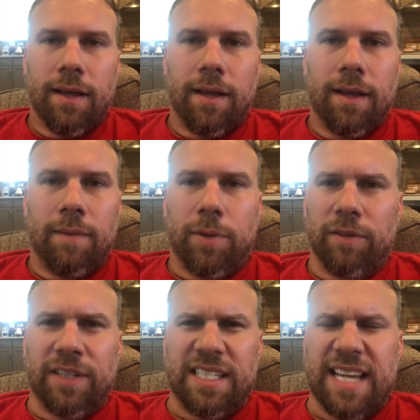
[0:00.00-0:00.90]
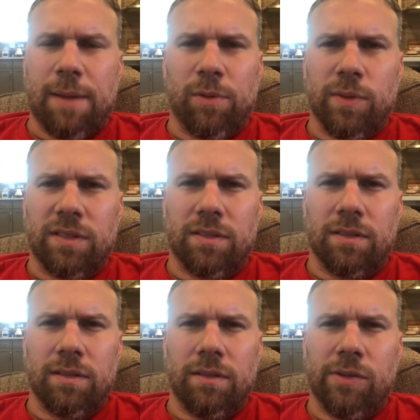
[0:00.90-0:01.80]
Uh, a perfect example was
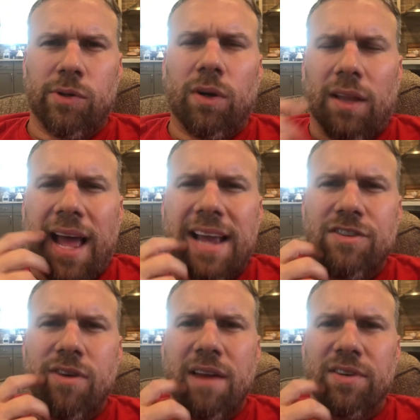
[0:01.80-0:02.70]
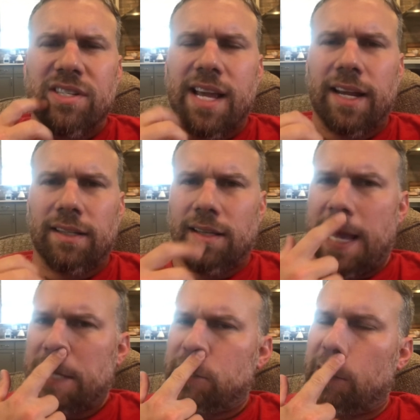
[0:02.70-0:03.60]
is it the last drive or second to
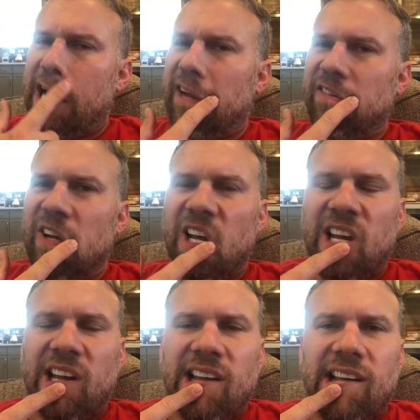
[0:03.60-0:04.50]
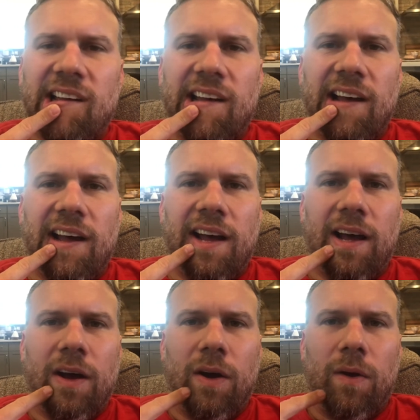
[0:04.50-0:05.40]
last drive
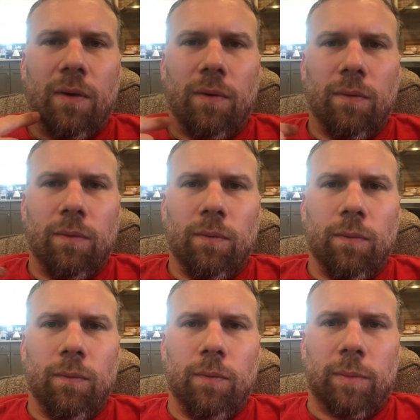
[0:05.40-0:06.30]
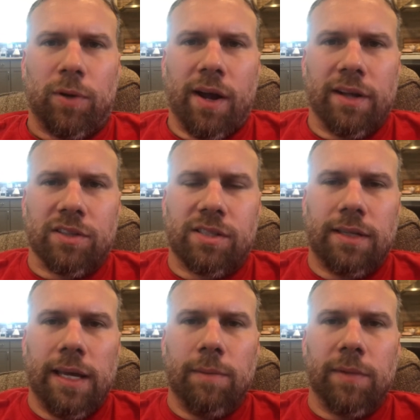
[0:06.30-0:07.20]
uh, where Briles
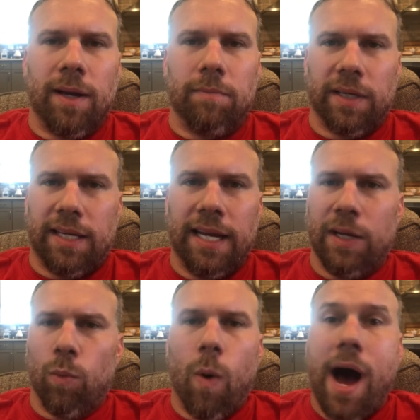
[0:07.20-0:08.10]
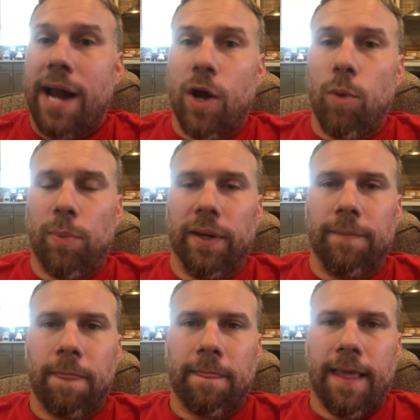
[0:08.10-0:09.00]
schemed up McKitty wide
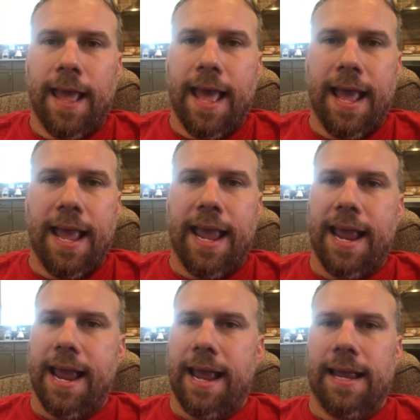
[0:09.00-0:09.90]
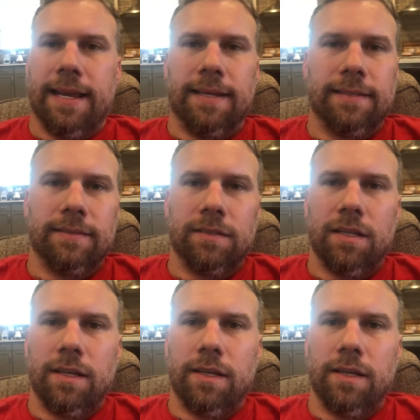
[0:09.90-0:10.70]
open, and